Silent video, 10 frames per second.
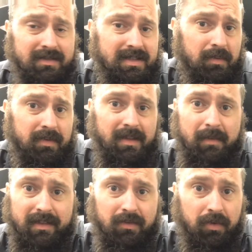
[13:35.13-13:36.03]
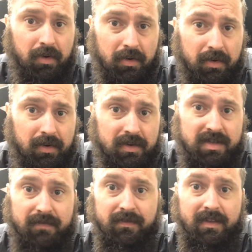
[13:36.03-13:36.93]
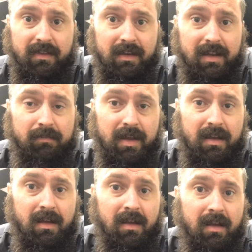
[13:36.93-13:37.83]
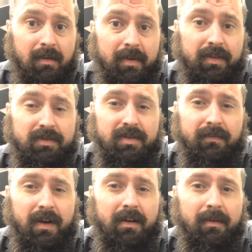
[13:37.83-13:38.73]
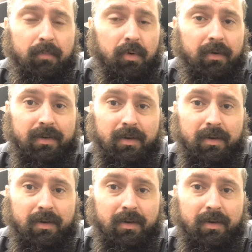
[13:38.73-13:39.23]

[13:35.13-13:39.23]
with them at the recruiters if need be, but those are very important.